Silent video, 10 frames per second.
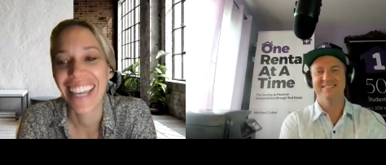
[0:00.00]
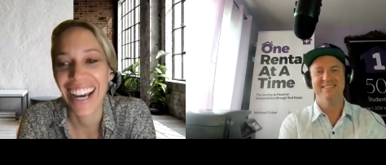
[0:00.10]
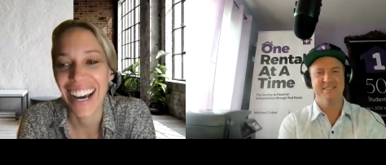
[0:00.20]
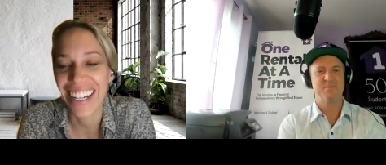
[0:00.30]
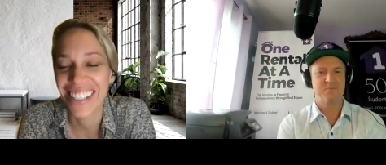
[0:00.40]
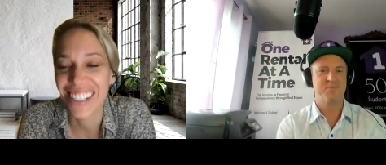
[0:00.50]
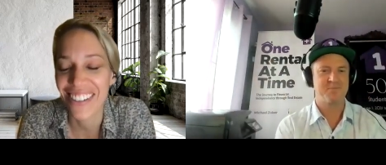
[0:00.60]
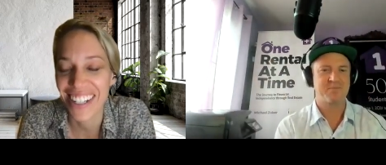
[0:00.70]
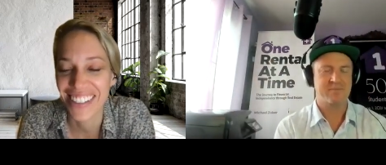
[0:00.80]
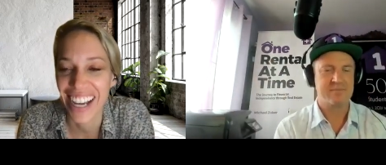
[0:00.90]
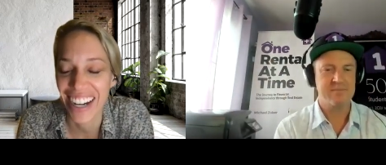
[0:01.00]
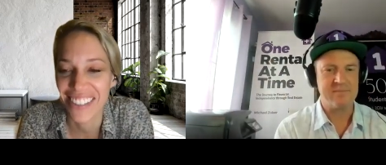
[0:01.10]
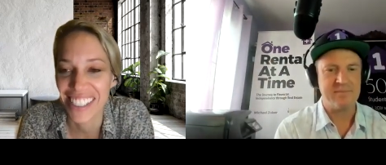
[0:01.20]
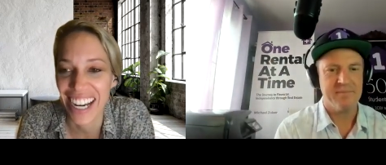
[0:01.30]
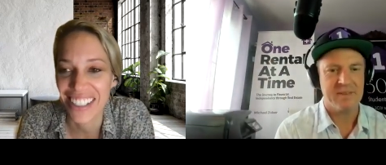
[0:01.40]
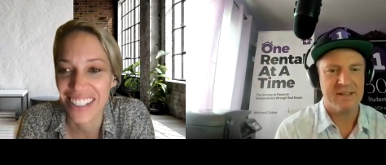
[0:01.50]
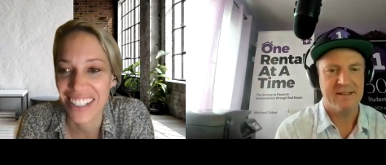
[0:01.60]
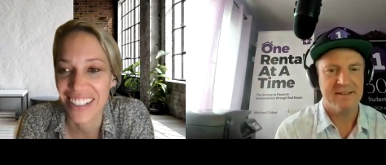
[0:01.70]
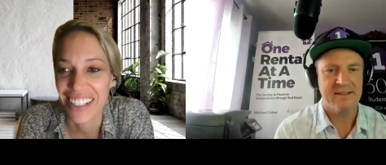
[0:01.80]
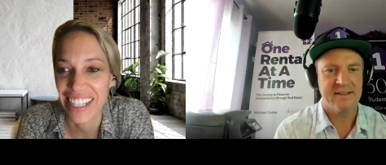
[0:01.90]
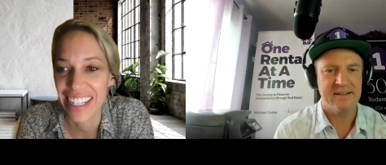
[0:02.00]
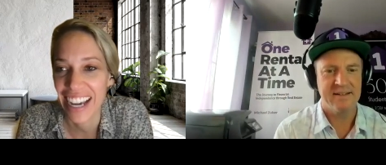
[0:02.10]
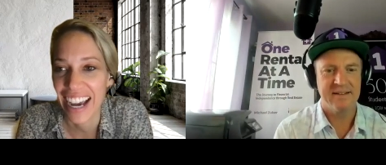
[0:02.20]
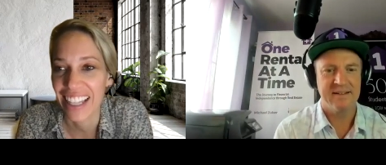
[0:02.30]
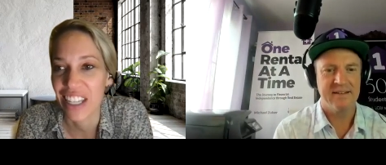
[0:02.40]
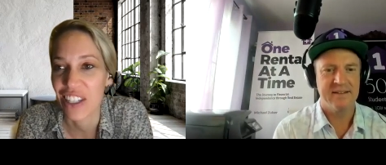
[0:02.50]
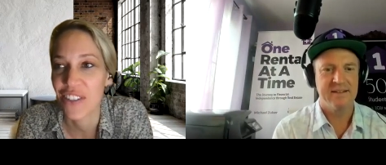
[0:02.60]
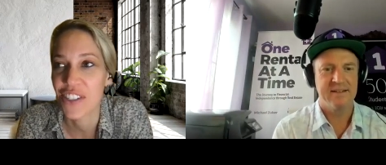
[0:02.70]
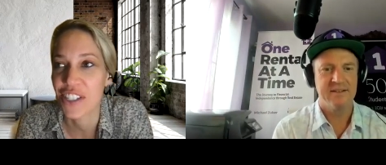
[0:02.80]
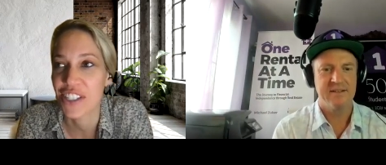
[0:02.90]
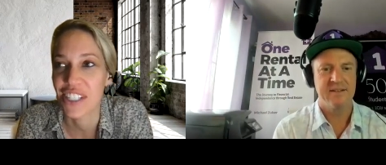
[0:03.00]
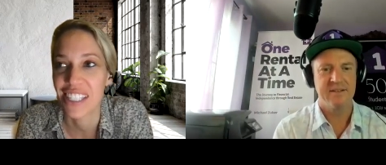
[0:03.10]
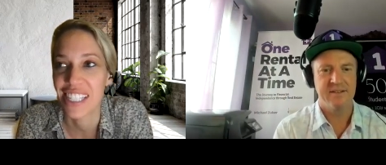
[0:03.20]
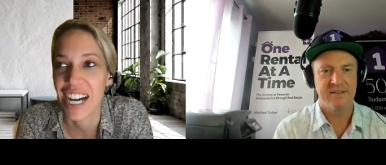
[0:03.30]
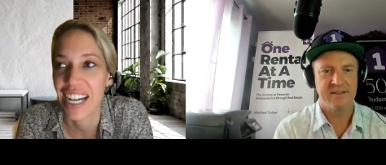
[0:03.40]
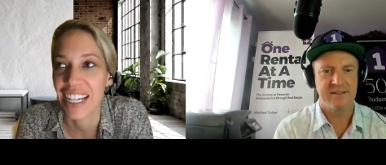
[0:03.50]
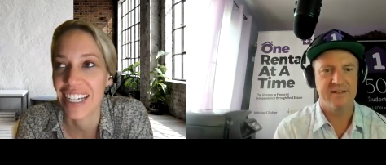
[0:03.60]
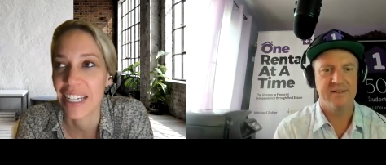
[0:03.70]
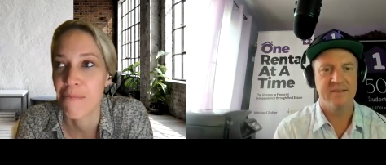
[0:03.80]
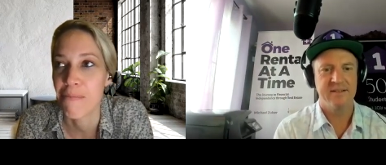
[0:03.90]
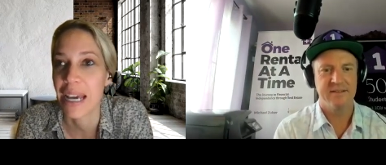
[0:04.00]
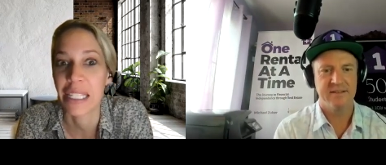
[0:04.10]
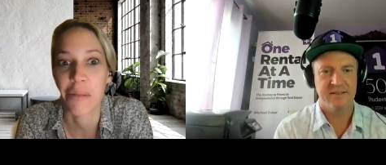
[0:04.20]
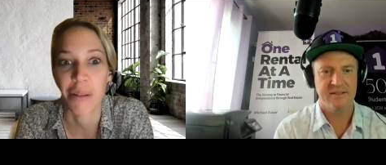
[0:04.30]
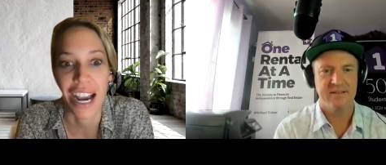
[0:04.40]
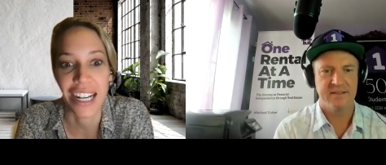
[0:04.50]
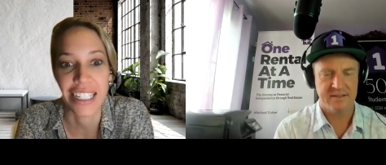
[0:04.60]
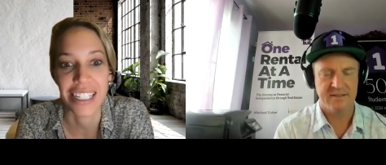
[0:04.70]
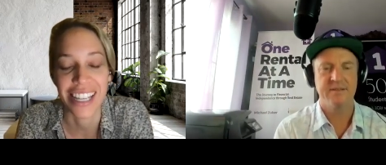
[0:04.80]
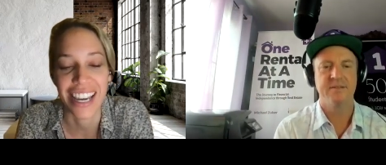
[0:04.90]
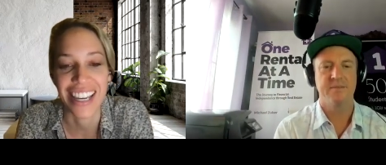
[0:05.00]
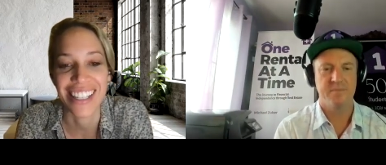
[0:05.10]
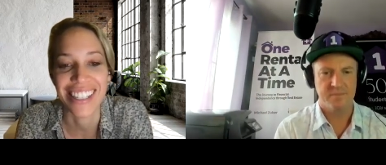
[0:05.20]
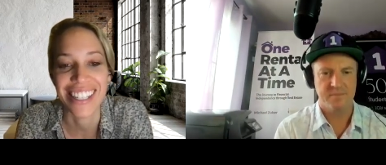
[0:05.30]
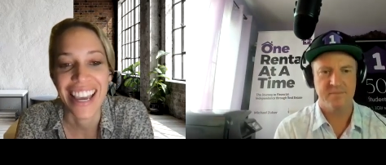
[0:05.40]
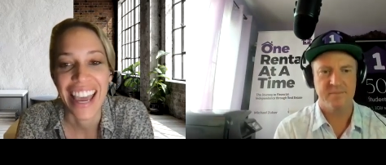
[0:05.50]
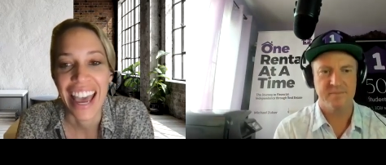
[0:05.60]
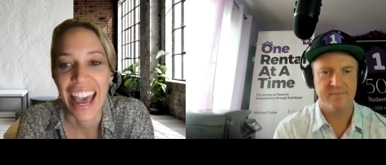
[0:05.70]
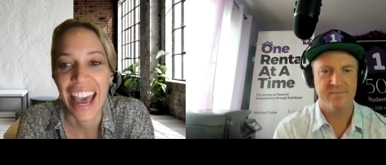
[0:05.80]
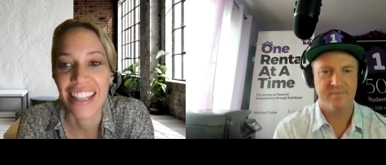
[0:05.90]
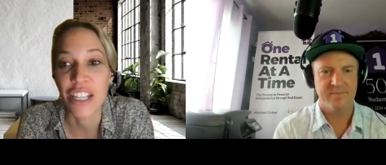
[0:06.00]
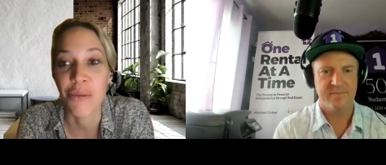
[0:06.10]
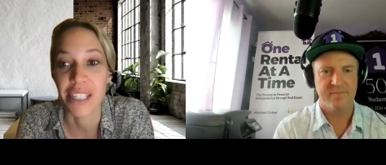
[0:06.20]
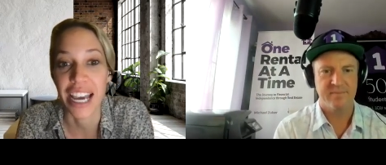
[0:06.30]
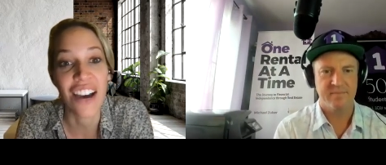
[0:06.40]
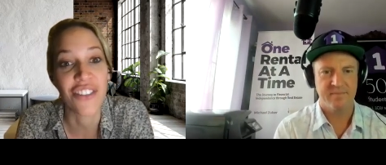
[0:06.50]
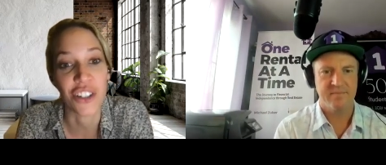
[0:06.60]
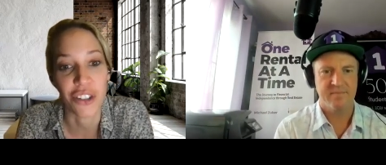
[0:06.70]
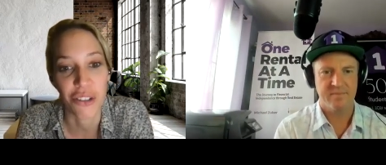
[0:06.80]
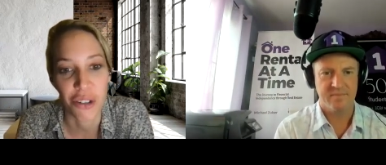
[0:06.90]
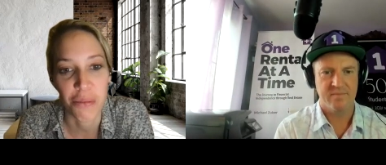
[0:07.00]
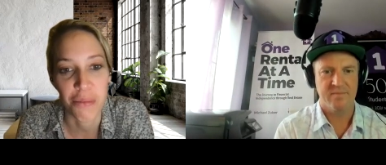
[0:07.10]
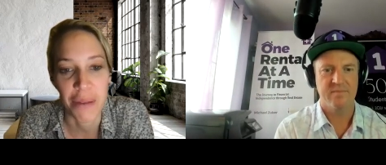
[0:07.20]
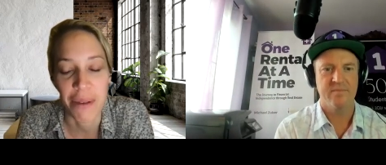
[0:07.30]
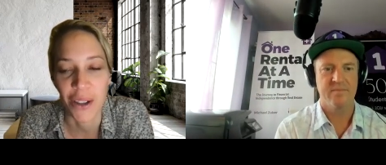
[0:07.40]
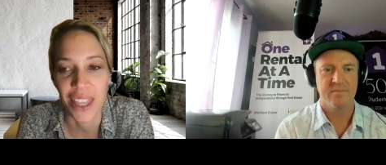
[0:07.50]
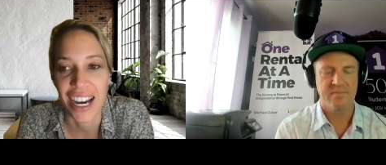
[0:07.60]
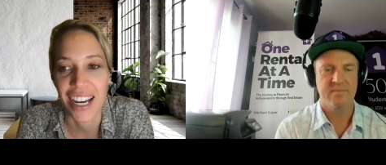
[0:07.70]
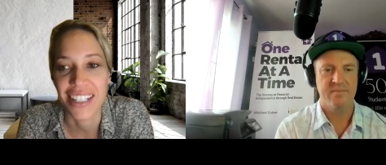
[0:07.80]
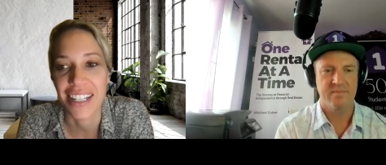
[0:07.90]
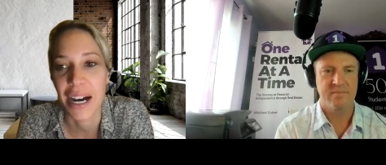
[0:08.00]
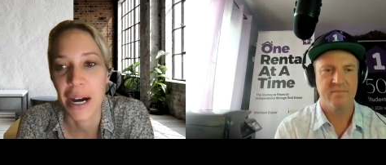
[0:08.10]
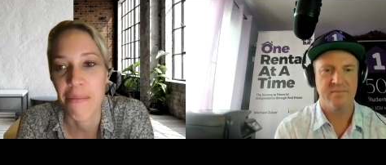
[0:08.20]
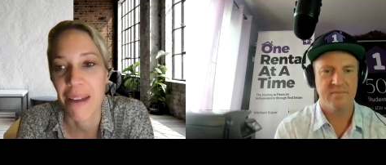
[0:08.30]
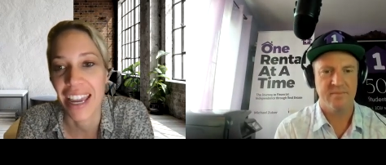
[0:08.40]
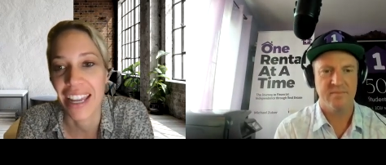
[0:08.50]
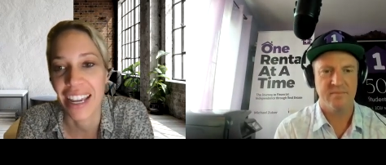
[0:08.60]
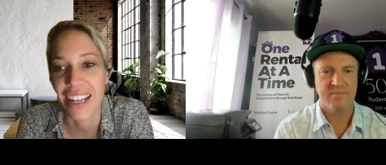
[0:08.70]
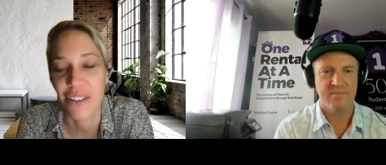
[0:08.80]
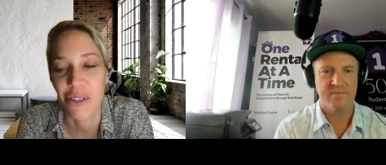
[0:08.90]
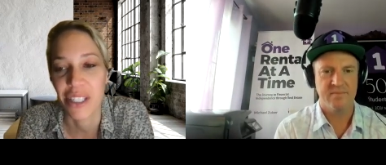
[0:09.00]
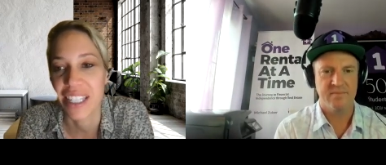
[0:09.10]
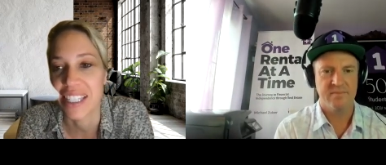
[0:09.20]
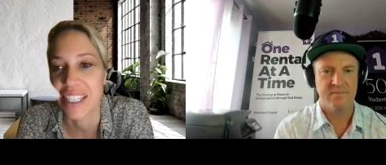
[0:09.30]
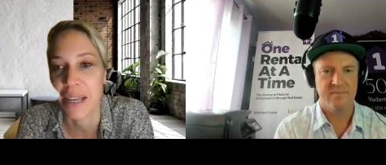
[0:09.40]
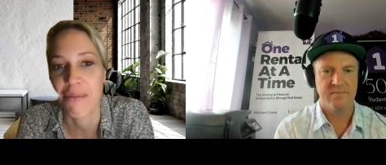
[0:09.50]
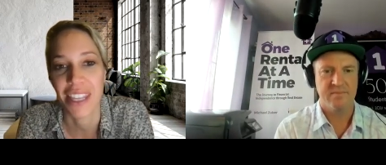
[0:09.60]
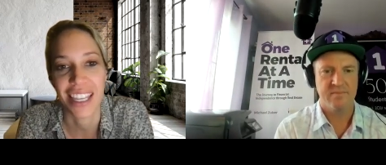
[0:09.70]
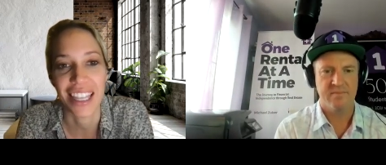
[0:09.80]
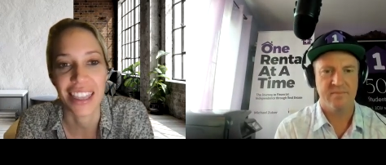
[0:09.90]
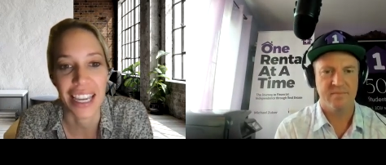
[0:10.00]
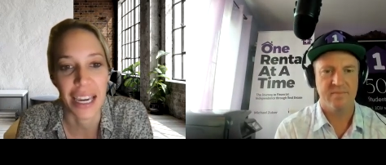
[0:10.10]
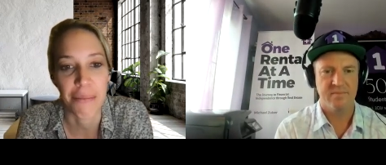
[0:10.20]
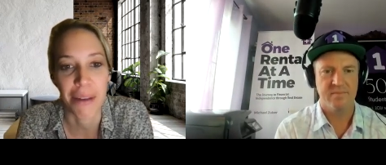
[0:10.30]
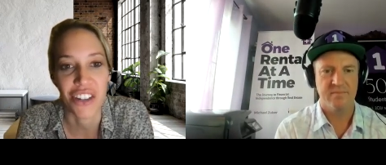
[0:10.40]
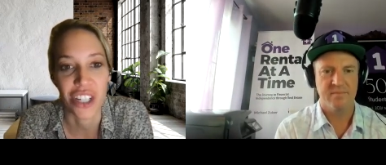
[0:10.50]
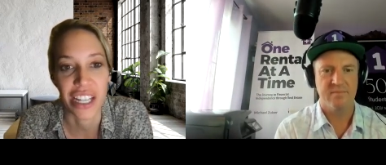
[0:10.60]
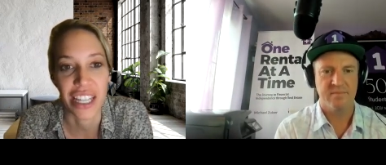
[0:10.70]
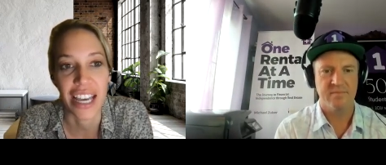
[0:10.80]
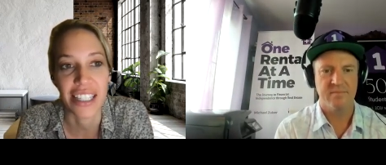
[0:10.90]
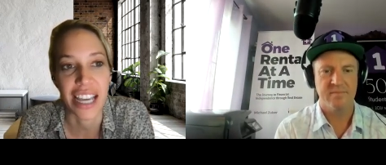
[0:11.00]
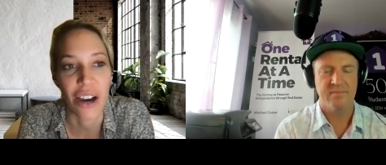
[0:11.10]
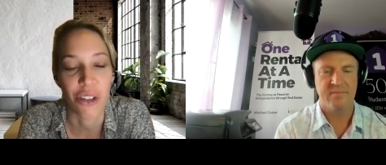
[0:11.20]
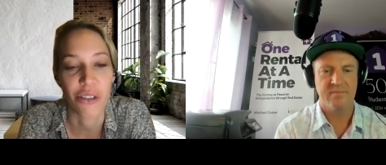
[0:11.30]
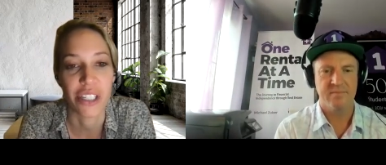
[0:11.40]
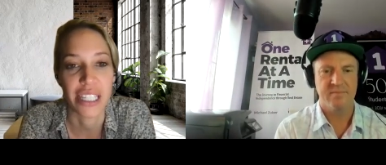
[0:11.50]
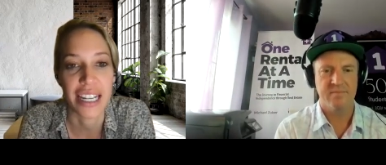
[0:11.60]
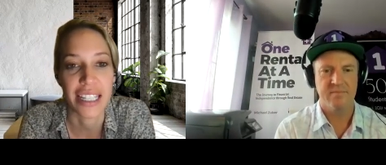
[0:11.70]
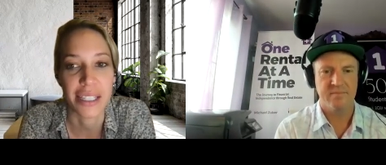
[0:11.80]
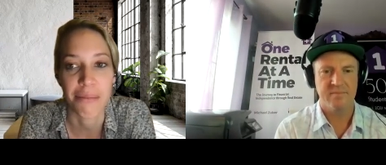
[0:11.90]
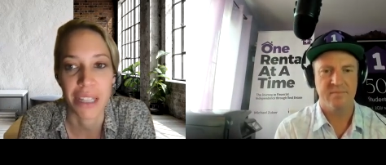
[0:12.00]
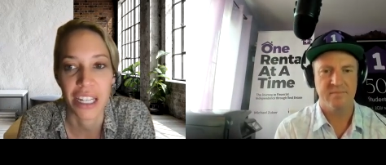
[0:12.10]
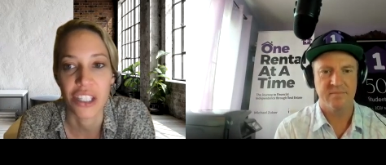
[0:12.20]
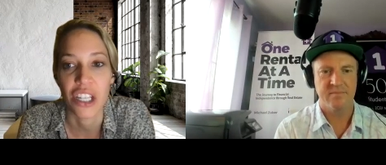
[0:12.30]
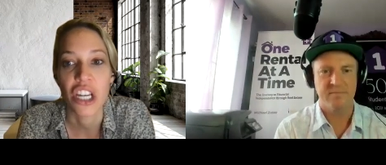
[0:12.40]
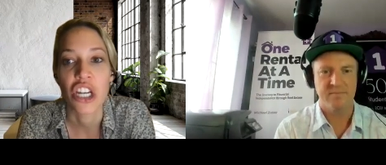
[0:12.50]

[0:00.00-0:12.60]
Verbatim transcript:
Speaker 1: yeah and so I was, I was actually looking at like user design best practices and this was after you told me about that. Um, mm-hmm. and, and it was the same thing that they had mentioned. That's how you design something is